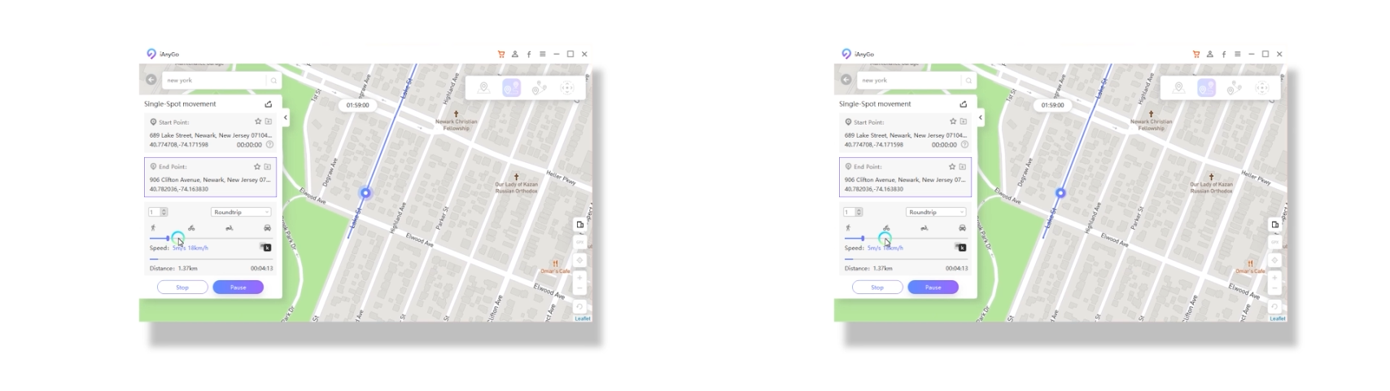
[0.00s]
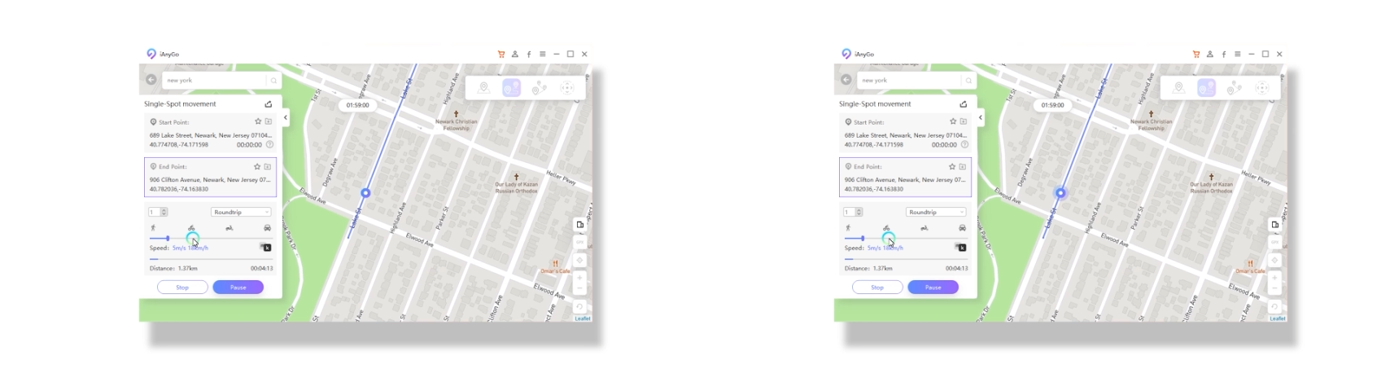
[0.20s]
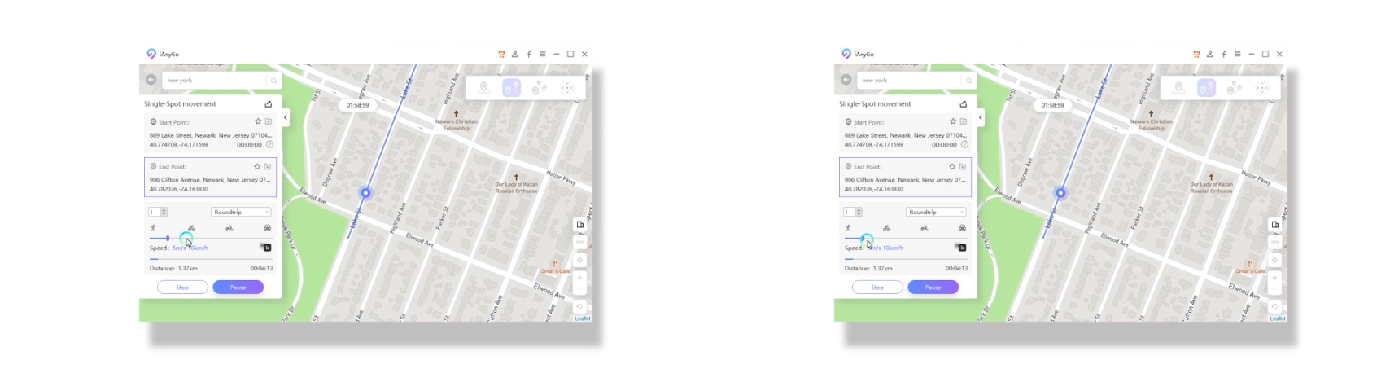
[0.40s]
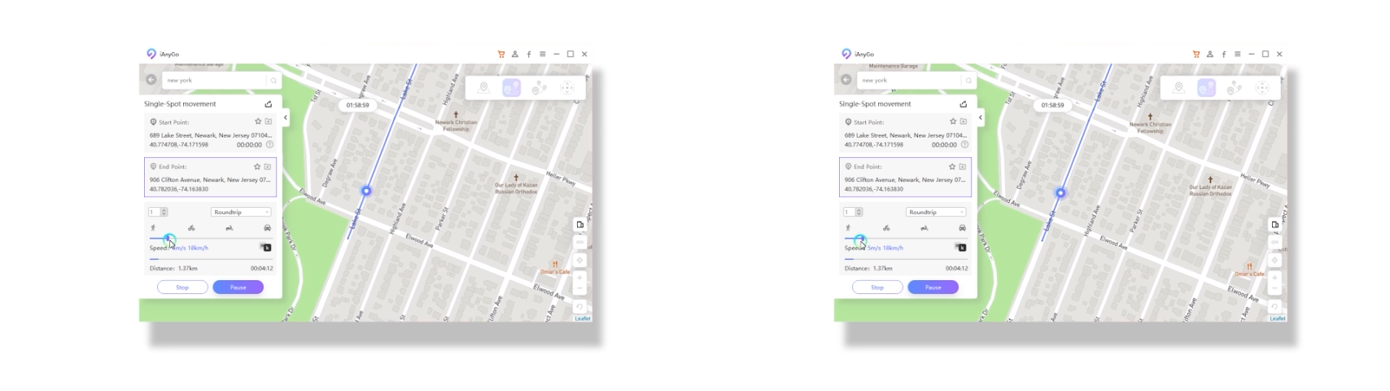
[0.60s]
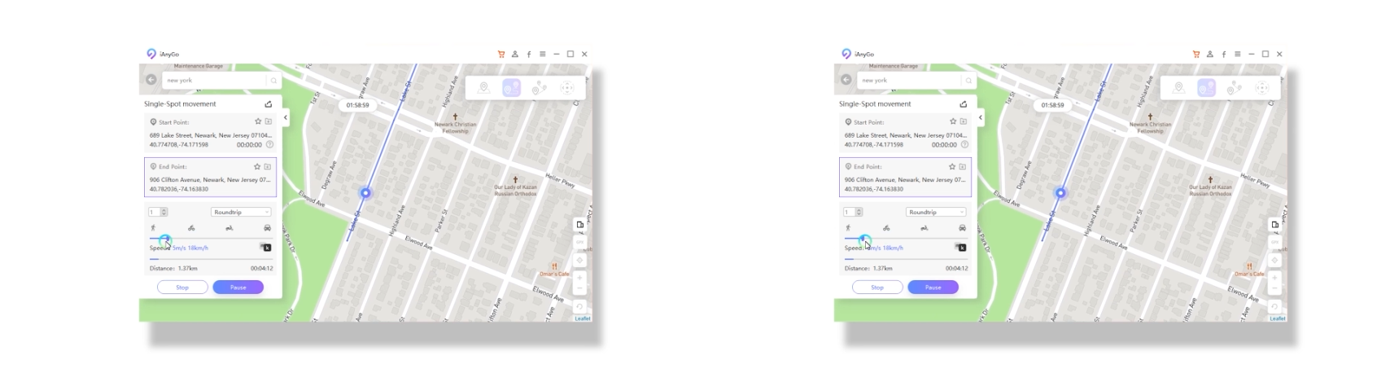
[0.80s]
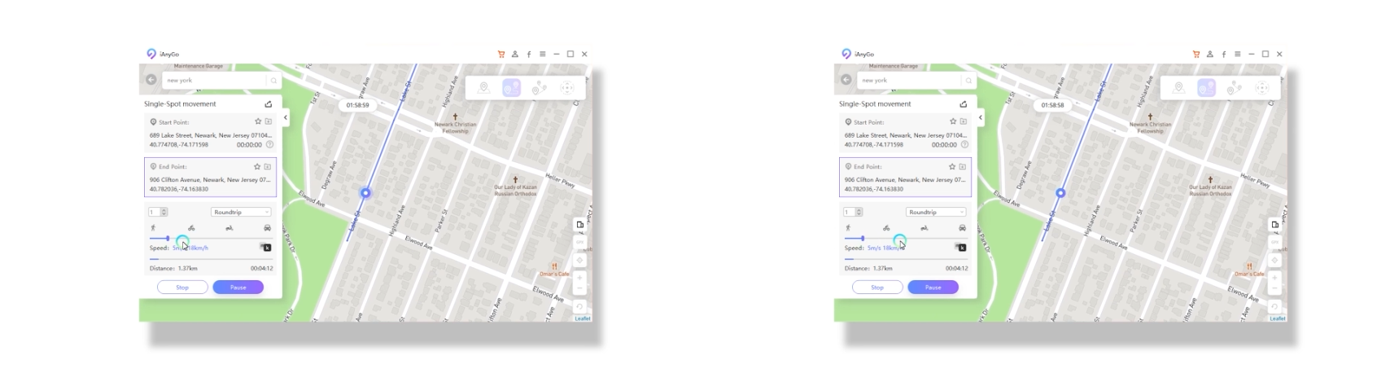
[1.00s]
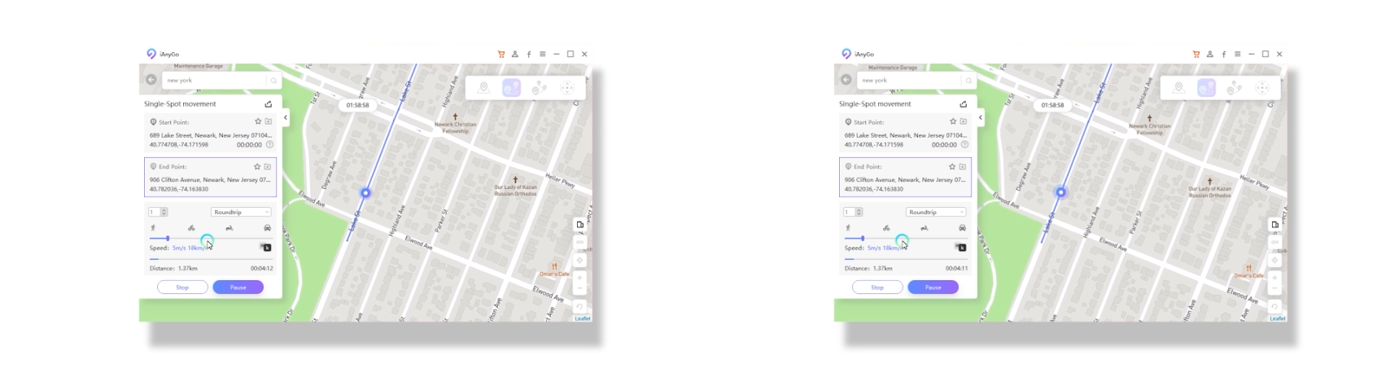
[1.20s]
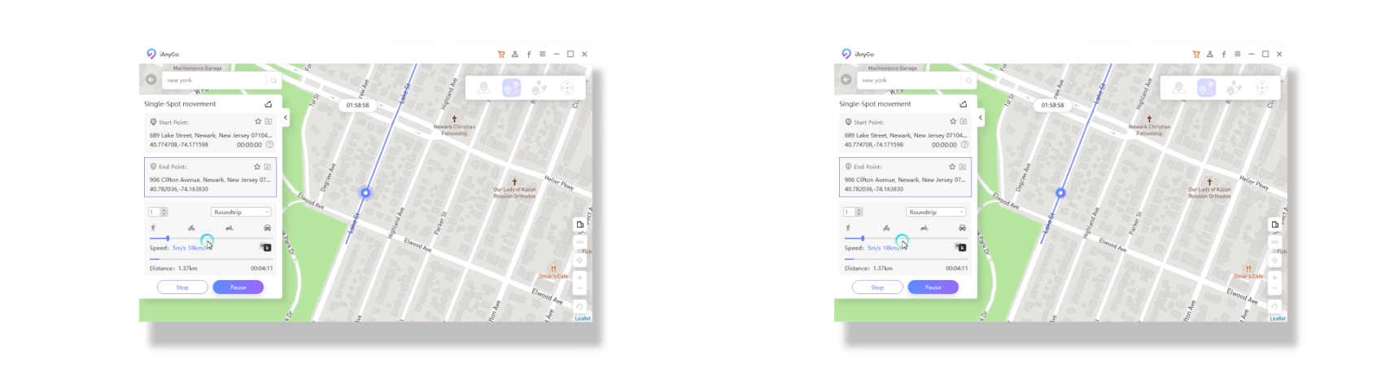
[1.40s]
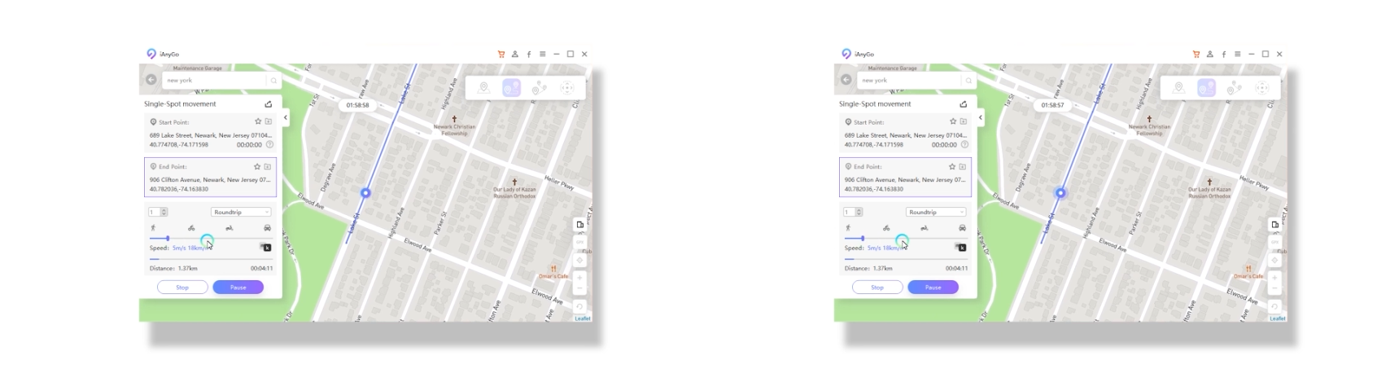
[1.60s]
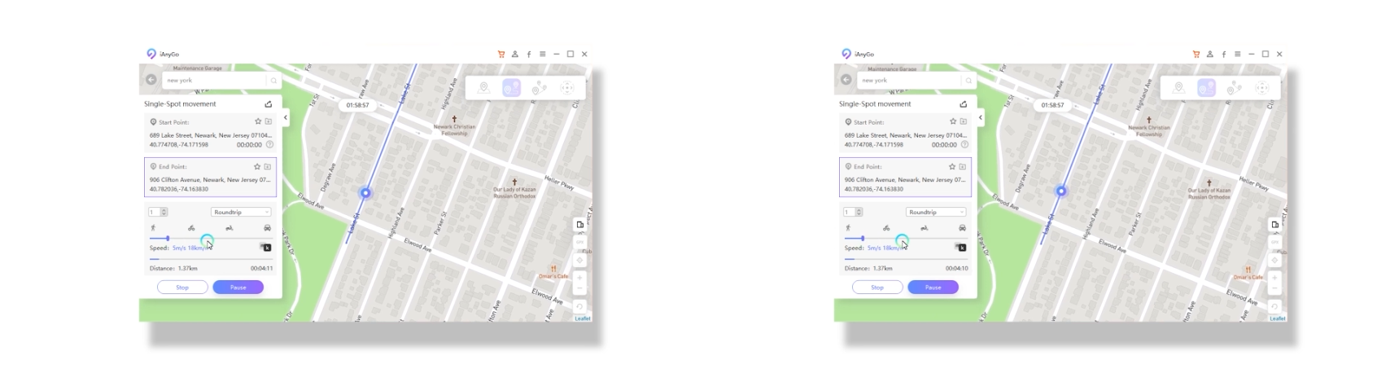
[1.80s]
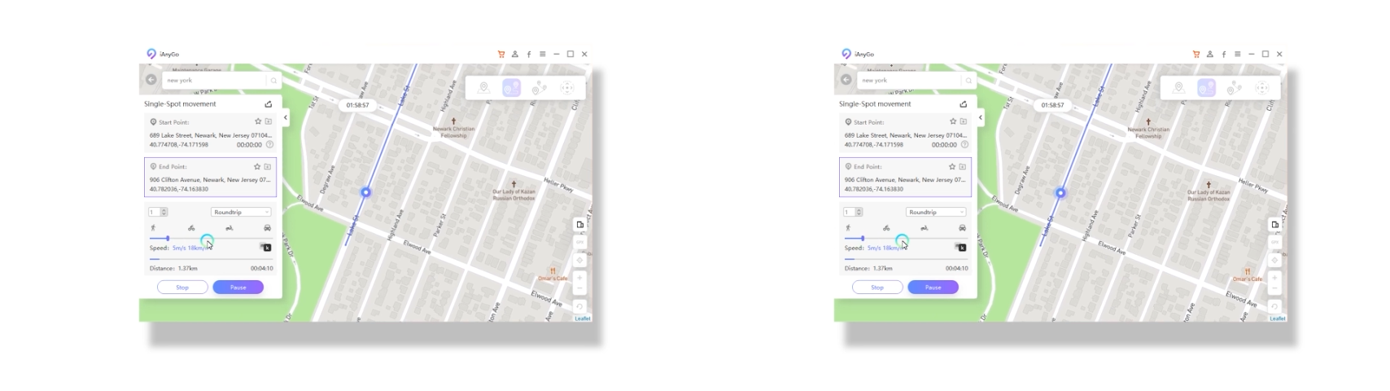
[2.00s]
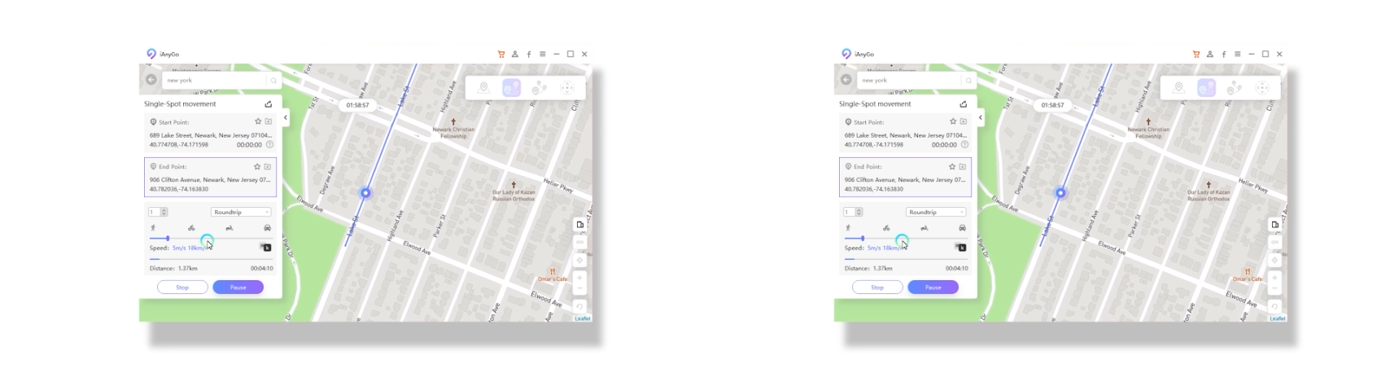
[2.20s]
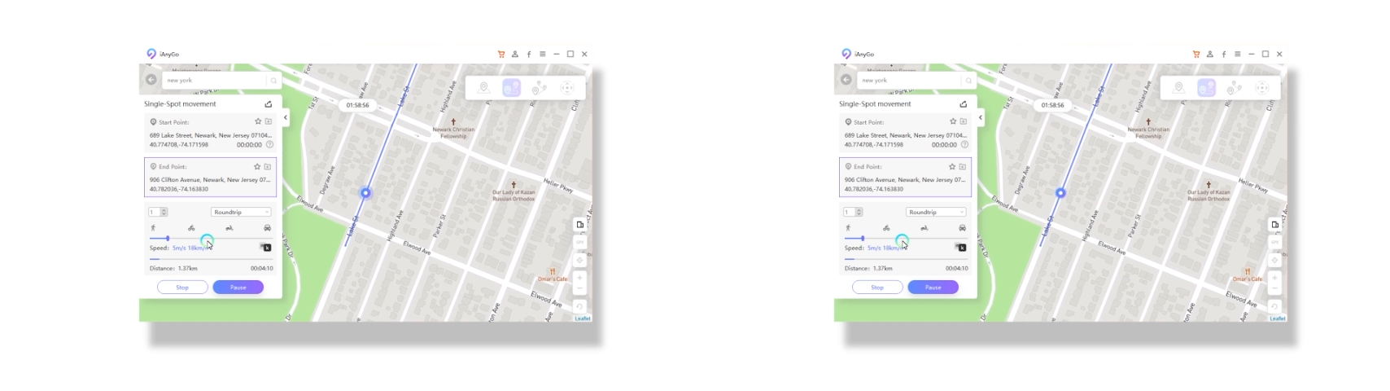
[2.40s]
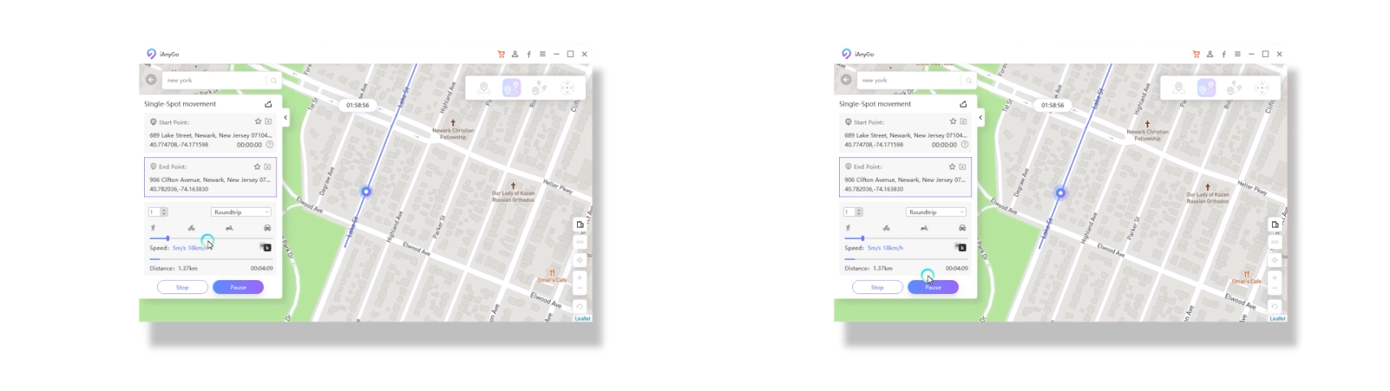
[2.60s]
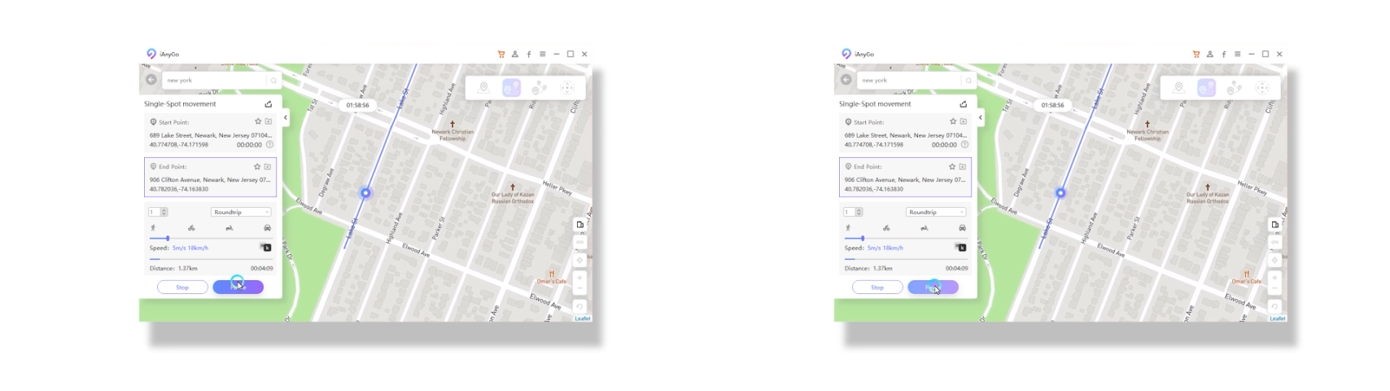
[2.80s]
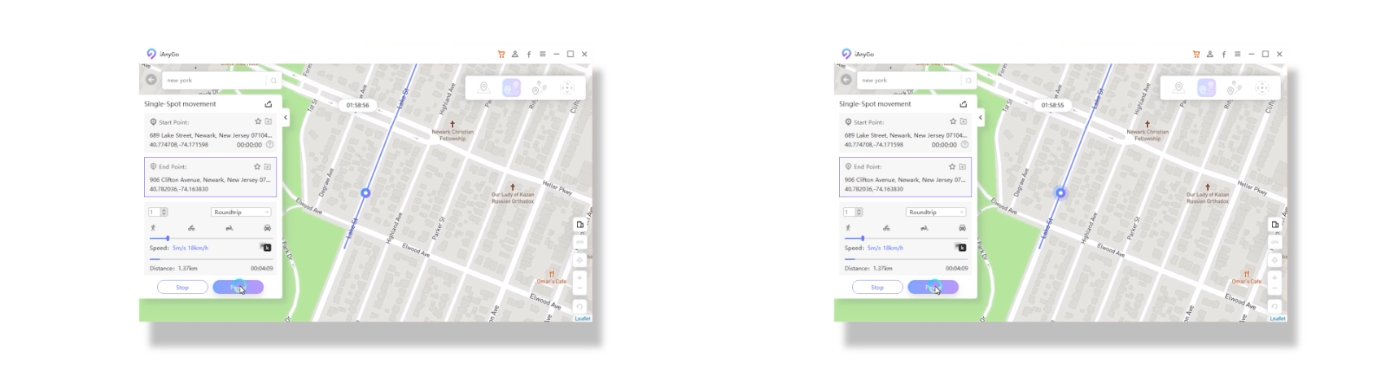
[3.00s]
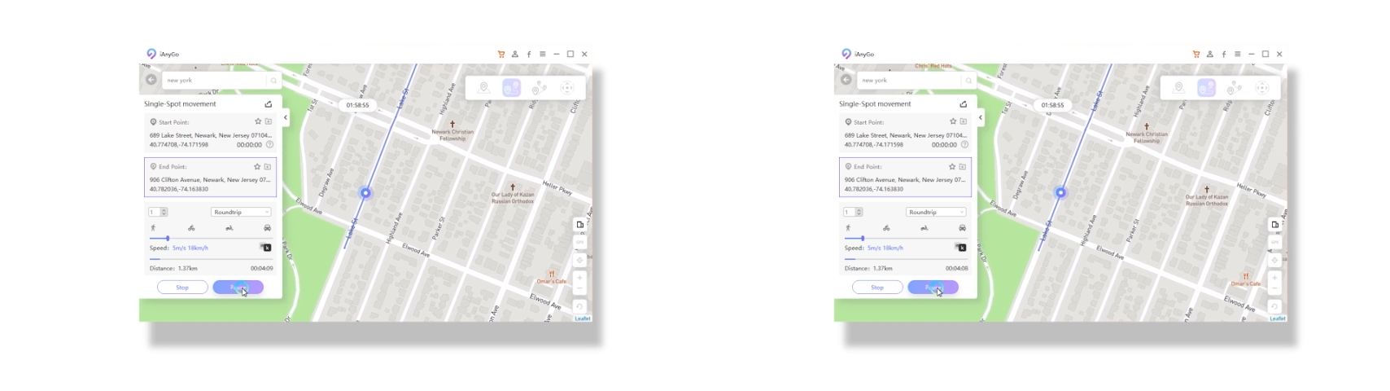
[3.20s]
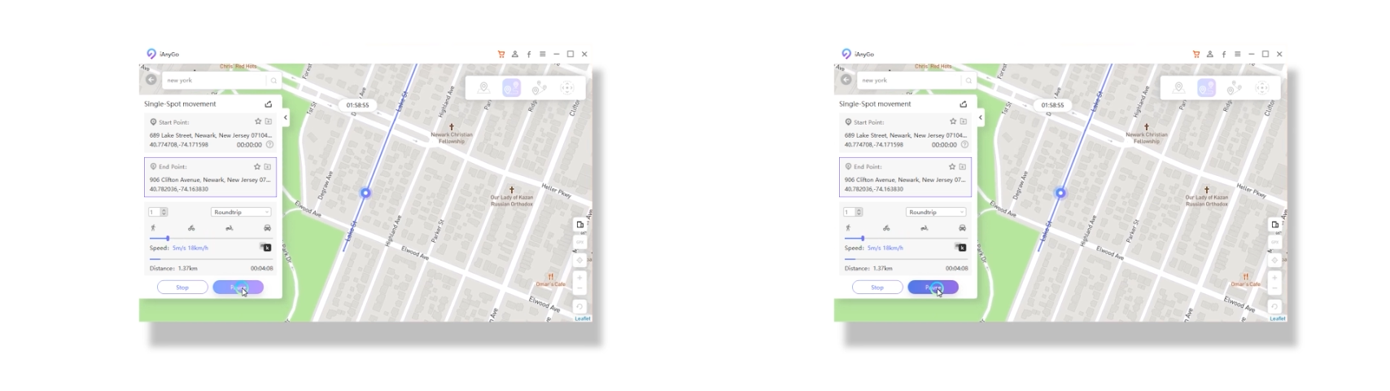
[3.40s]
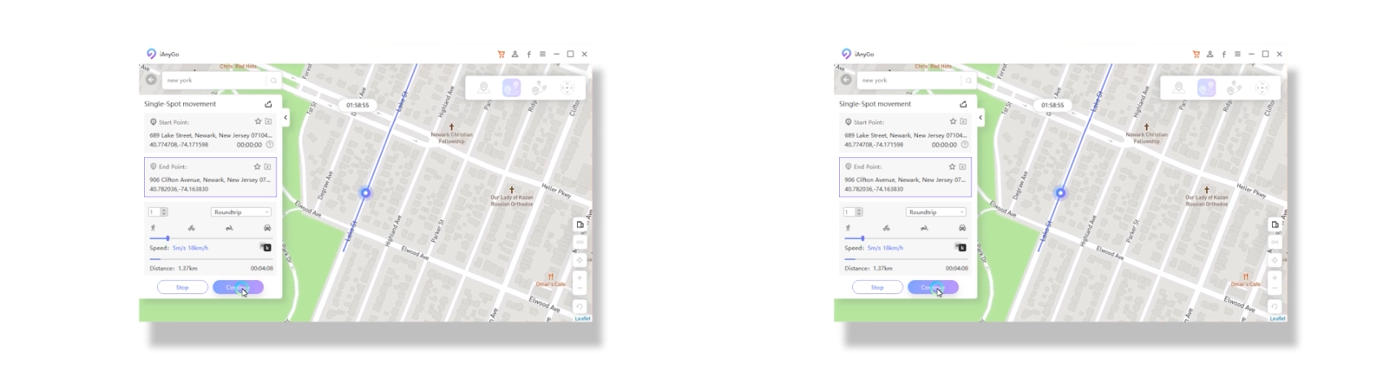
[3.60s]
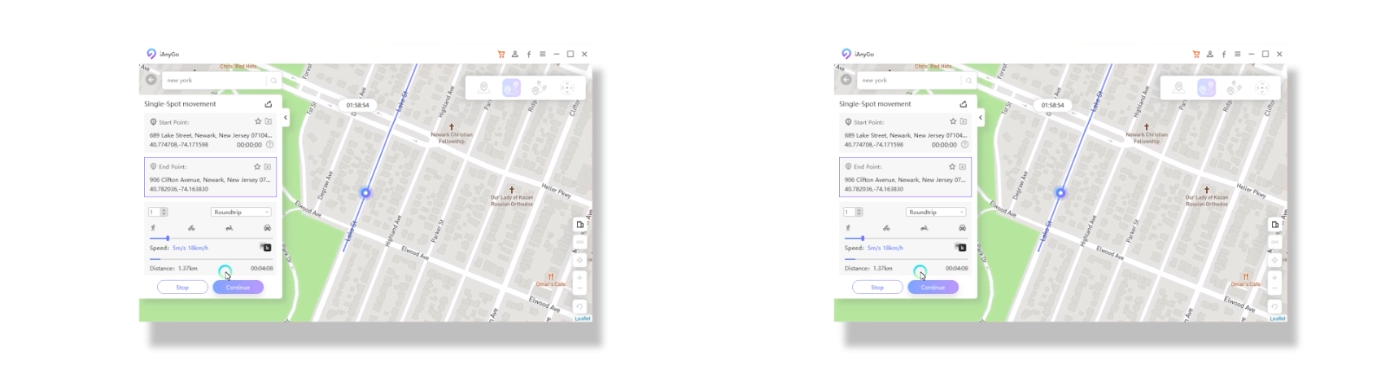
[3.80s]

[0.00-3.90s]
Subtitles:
Nobody's mouth can be seen.